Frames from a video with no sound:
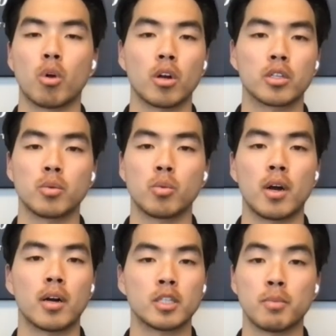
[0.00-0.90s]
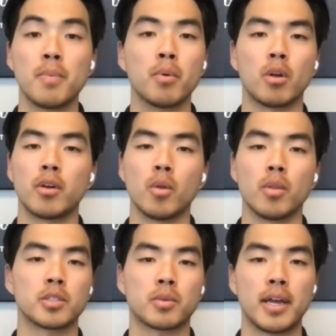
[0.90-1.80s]
work to where because many people don't know
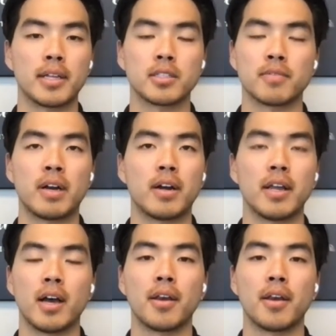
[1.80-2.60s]
this right it's a very